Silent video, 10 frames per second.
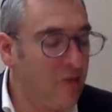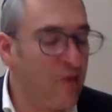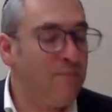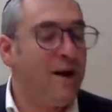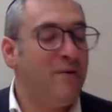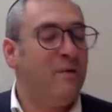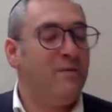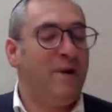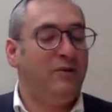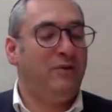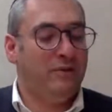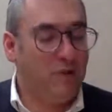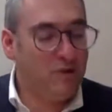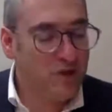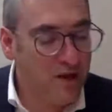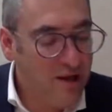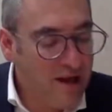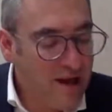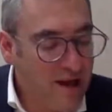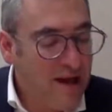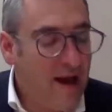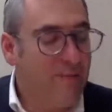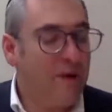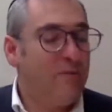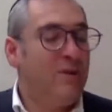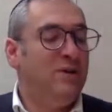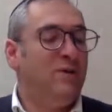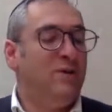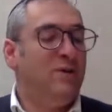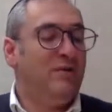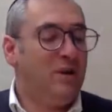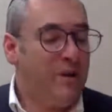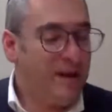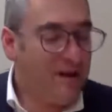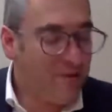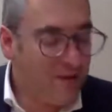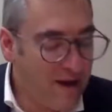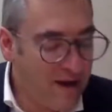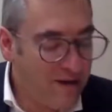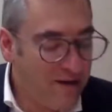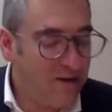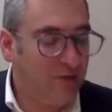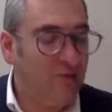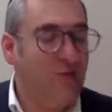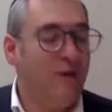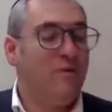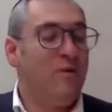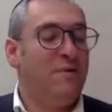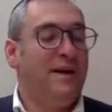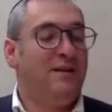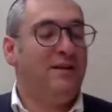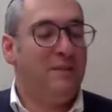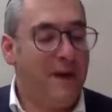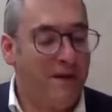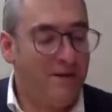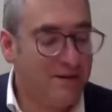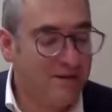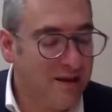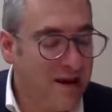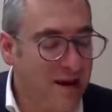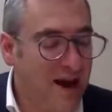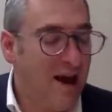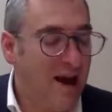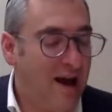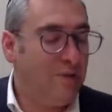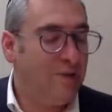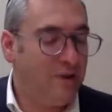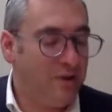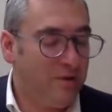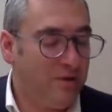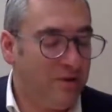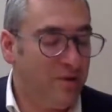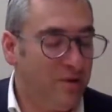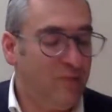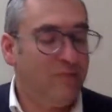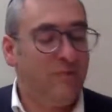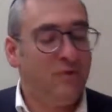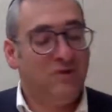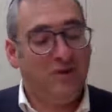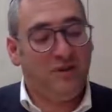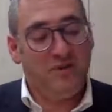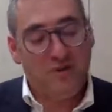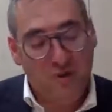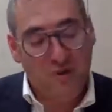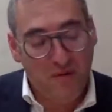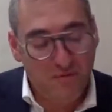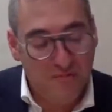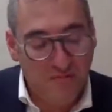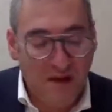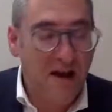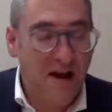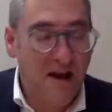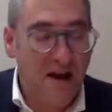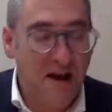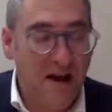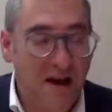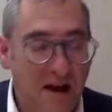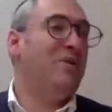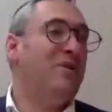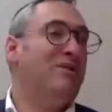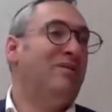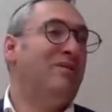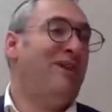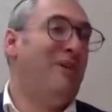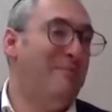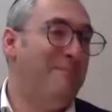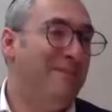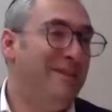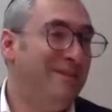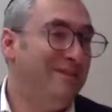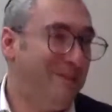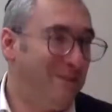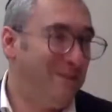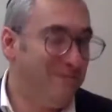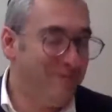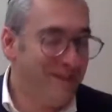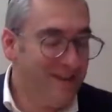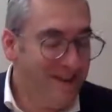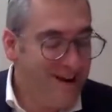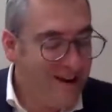so then Paro said to Moshe, and by the way, don't ever come back here again, because if you ever walk back into my palace, I will kill you. So Moshe says, no problem. I will no longer come see you.